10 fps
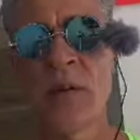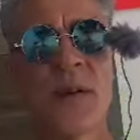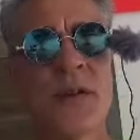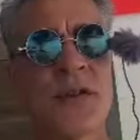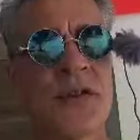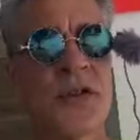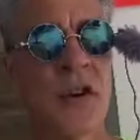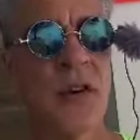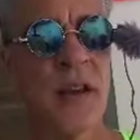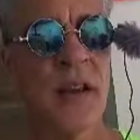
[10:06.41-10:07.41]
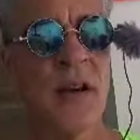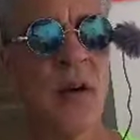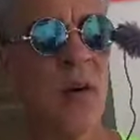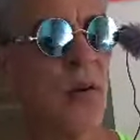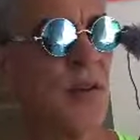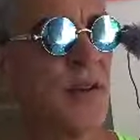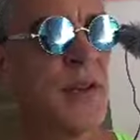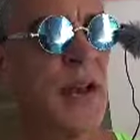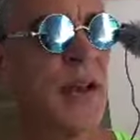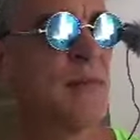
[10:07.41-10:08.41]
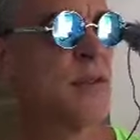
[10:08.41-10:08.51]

was dirty all the time.